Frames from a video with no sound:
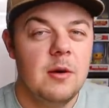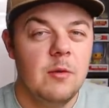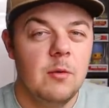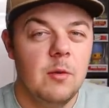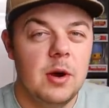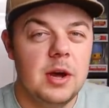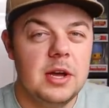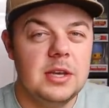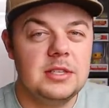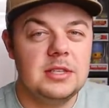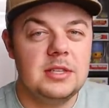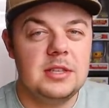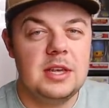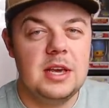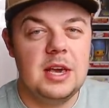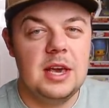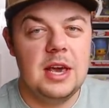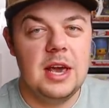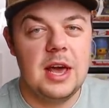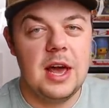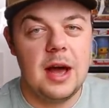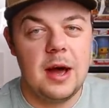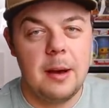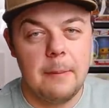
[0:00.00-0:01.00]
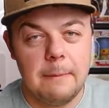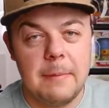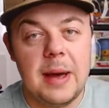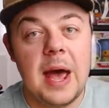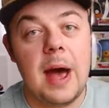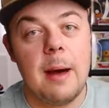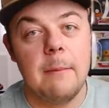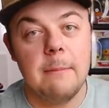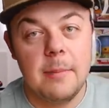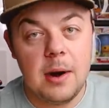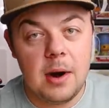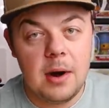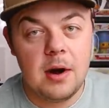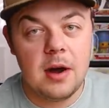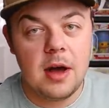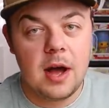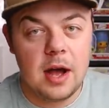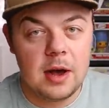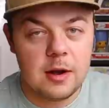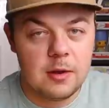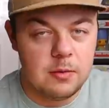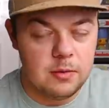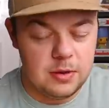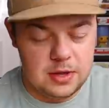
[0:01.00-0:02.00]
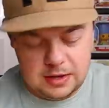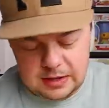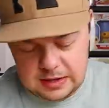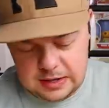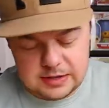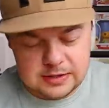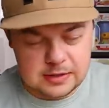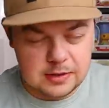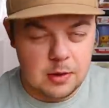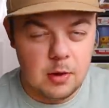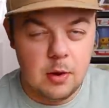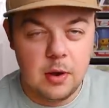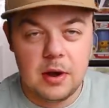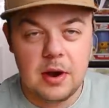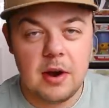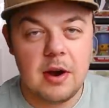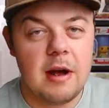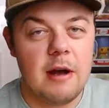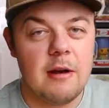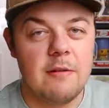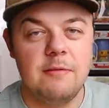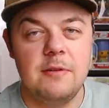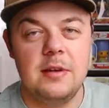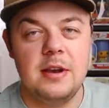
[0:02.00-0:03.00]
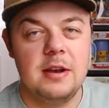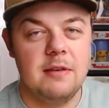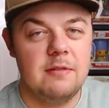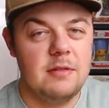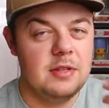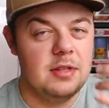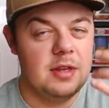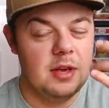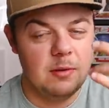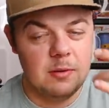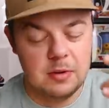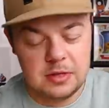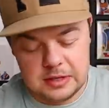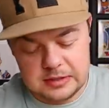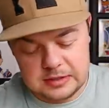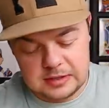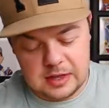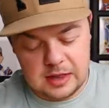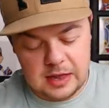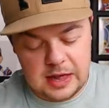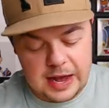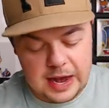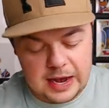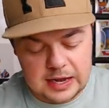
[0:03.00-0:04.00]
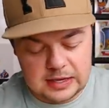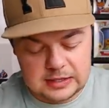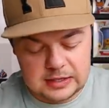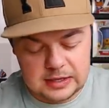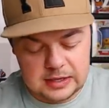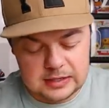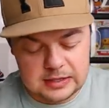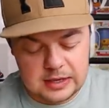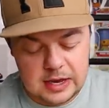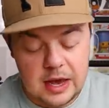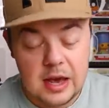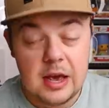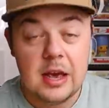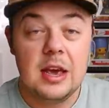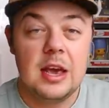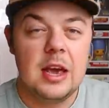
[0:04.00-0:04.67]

was the uh, Matt Murdock in his lawyer outfit and everything with his glasses.